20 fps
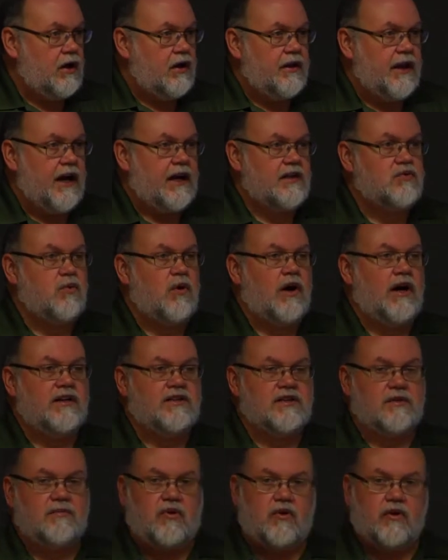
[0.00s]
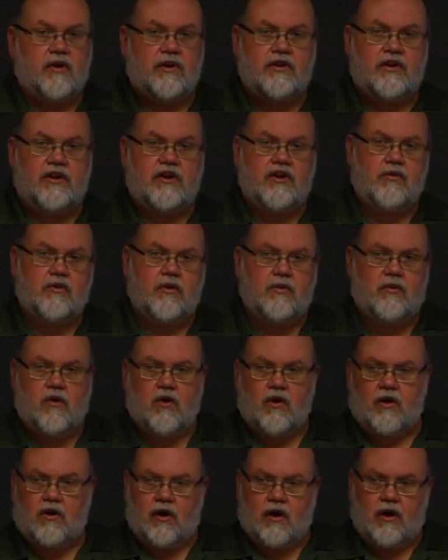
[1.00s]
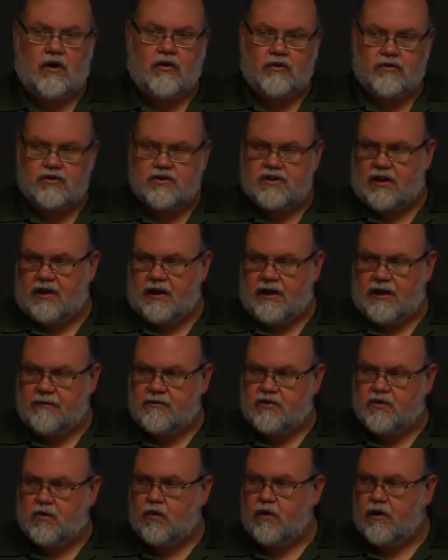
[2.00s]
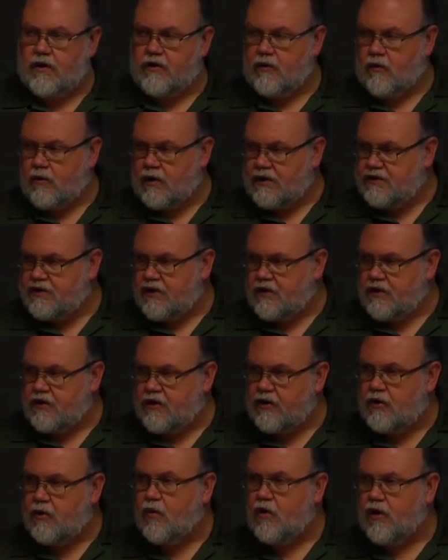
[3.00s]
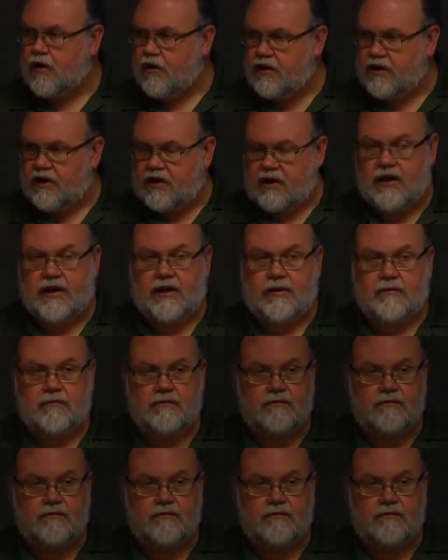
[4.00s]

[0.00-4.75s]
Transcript: That's why it's important that you report all those claims. We're the ones that are going to work the claim,